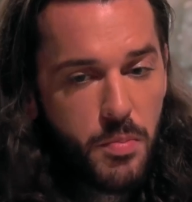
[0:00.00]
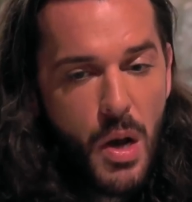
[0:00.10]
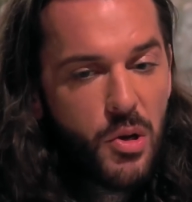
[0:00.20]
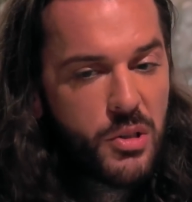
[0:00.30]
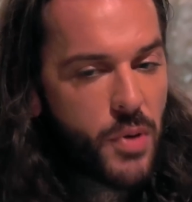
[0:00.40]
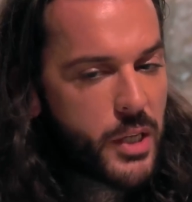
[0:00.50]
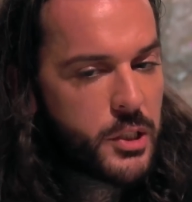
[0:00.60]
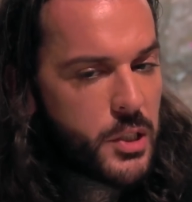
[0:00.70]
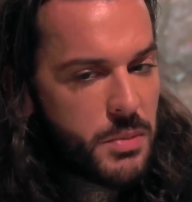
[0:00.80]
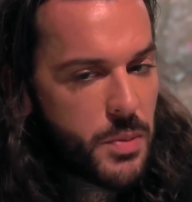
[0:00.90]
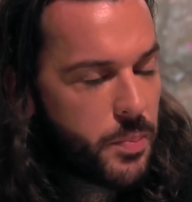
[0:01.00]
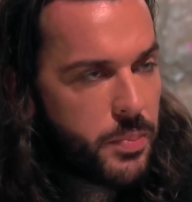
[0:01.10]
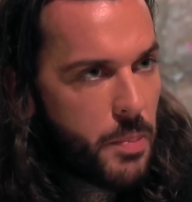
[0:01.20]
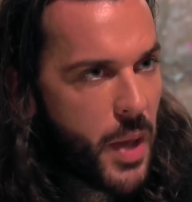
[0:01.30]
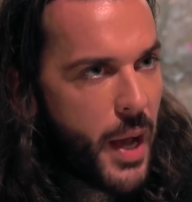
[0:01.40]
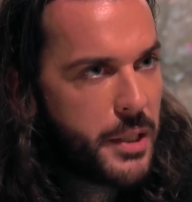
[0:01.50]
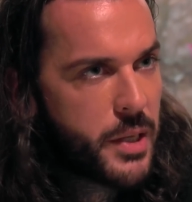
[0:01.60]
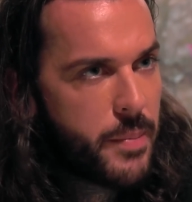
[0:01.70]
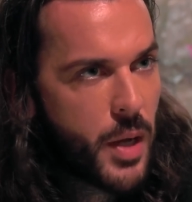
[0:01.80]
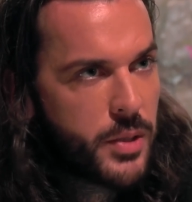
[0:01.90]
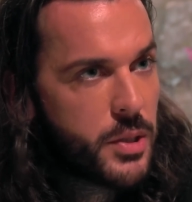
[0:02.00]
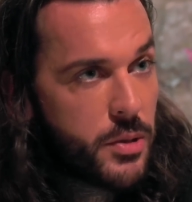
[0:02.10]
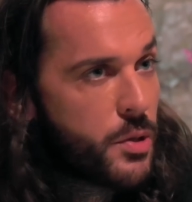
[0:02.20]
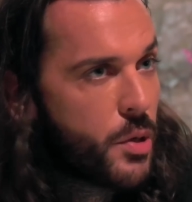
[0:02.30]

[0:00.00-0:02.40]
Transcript: My longest relationship's about eighteen months.